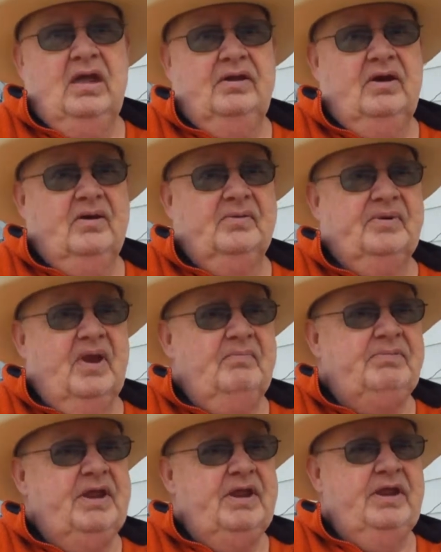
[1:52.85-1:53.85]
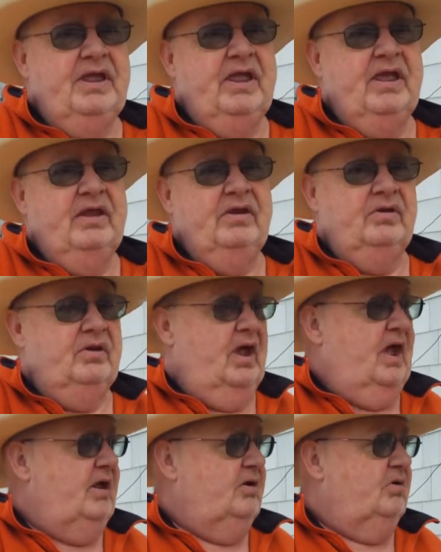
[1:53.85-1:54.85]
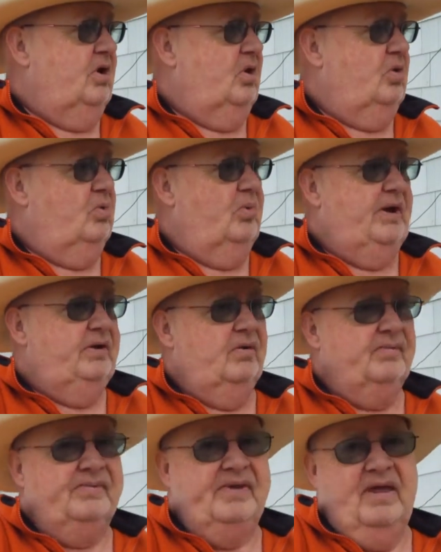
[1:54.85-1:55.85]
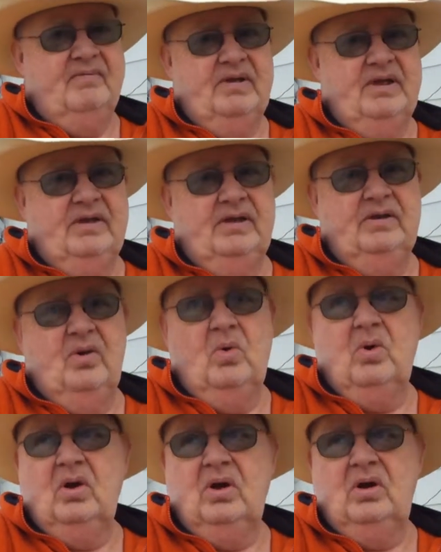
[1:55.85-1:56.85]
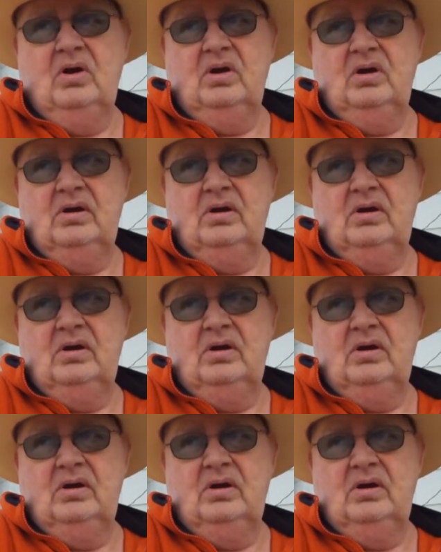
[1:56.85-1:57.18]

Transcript: There's something in, I don't know, Windows 7 or